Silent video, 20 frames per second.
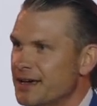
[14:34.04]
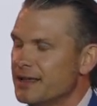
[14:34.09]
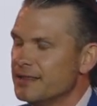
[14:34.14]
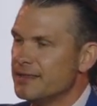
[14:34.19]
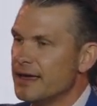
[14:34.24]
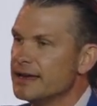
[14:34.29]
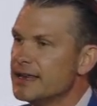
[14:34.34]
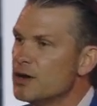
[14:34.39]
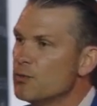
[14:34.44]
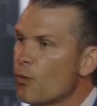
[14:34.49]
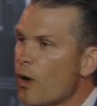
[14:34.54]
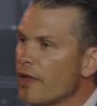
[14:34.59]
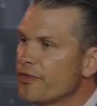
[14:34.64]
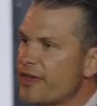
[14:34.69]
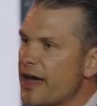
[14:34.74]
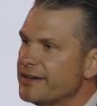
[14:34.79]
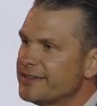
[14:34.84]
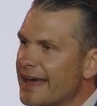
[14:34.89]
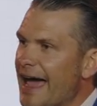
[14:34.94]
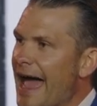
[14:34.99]
They didn't want
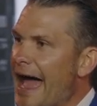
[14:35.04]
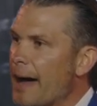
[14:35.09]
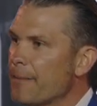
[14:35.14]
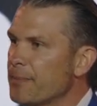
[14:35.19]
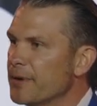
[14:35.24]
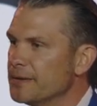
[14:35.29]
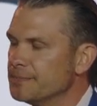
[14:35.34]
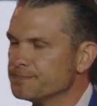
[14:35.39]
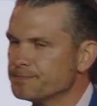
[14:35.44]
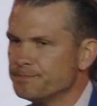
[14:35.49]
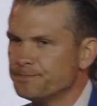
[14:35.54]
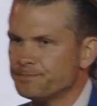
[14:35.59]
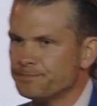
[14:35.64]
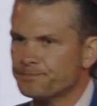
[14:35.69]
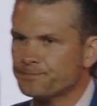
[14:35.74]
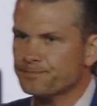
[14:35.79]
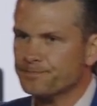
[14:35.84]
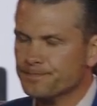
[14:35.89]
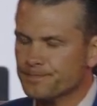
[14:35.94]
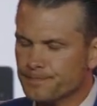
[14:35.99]
that to happen.
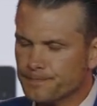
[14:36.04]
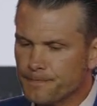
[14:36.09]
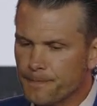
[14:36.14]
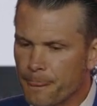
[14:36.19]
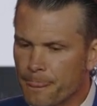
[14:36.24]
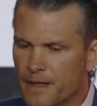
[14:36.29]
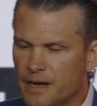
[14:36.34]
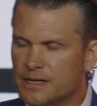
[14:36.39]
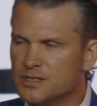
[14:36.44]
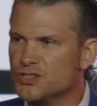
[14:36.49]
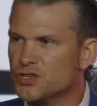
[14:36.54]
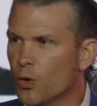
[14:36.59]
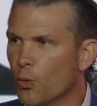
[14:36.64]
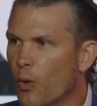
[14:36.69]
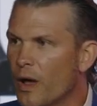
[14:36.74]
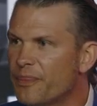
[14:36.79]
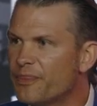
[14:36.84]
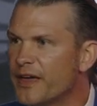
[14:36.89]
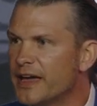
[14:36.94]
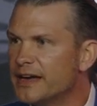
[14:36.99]
So,
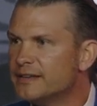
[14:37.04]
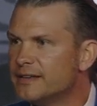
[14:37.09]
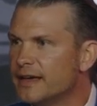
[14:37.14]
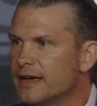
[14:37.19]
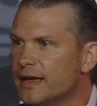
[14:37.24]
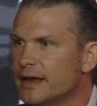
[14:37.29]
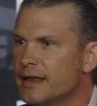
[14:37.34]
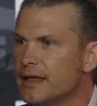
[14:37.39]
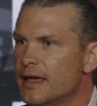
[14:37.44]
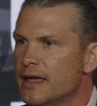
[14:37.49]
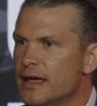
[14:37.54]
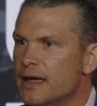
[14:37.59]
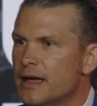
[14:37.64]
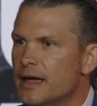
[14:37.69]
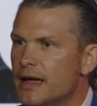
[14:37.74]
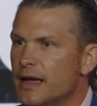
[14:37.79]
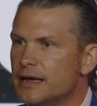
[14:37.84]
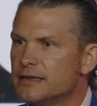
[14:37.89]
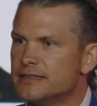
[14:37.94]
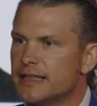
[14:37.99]
what they did
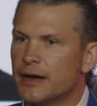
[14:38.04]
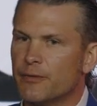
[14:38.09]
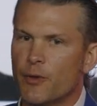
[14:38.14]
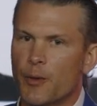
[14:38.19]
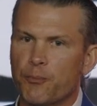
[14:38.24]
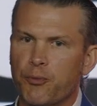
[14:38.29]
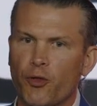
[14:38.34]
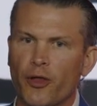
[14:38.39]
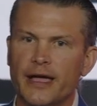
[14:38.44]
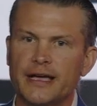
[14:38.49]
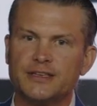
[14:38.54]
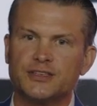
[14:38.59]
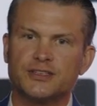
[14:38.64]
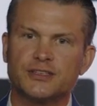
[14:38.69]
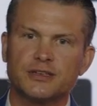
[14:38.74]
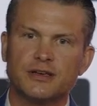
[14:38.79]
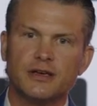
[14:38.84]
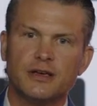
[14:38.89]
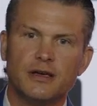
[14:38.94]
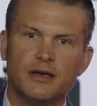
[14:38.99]
is they
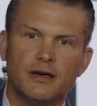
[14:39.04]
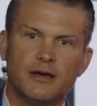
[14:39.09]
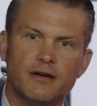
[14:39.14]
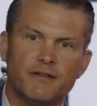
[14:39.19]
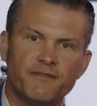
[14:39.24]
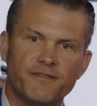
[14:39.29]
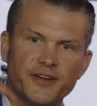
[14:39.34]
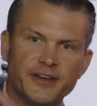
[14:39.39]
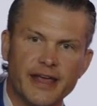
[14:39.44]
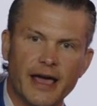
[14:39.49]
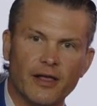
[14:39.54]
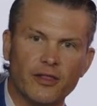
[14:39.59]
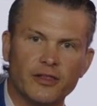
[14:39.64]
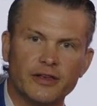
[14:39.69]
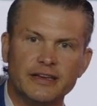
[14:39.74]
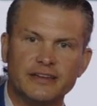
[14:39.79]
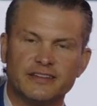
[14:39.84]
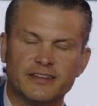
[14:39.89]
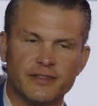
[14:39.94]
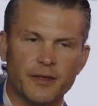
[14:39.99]
replaced
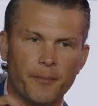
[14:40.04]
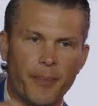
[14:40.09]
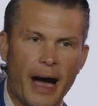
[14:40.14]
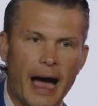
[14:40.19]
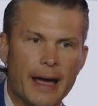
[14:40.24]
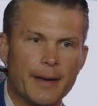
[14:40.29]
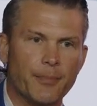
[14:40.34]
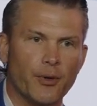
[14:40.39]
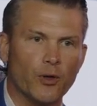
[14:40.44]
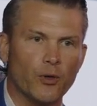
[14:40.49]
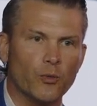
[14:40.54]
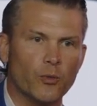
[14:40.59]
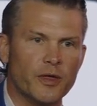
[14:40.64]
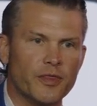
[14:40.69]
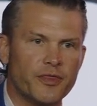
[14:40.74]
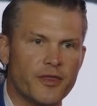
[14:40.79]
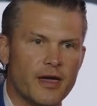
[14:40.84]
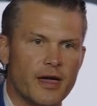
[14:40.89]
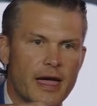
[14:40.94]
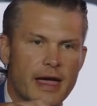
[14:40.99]
fidelity to the Bible with
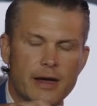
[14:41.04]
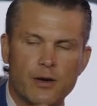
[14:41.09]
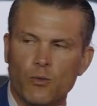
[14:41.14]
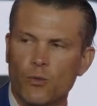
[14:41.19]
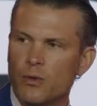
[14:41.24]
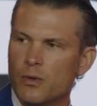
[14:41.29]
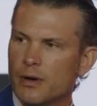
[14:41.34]
a,